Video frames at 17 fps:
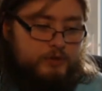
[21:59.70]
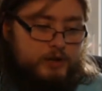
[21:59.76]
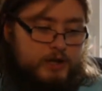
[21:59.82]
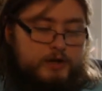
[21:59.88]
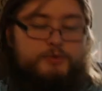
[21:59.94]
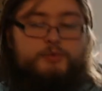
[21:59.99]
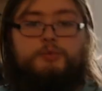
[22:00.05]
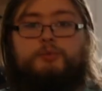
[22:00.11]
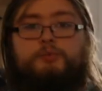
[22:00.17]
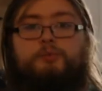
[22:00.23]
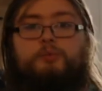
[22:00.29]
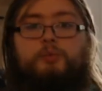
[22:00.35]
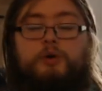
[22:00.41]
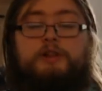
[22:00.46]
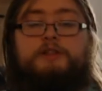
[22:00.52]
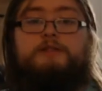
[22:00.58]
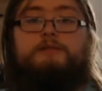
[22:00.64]
and
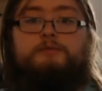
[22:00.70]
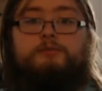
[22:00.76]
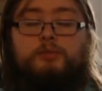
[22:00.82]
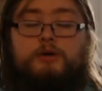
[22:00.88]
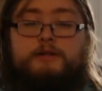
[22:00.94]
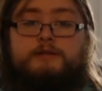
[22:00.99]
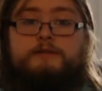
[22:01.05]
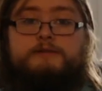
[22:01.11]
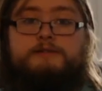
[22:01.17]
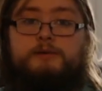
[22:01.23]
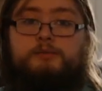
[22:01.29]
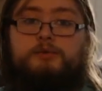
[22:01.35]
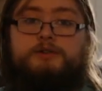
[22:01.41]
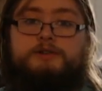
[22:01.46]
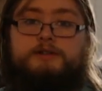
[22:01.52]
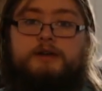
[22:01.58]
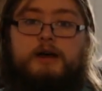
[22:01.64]
worth
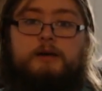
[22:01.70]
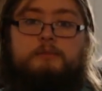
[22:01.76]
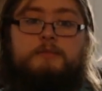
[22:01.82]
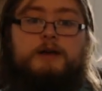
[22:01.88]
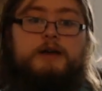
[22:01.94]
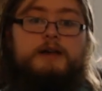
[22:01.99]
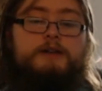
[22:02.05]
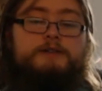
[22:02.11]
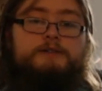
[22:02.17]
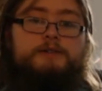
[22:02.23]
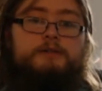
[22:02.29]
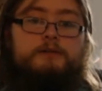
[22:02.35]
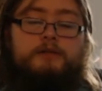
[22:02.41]
someone's time. So,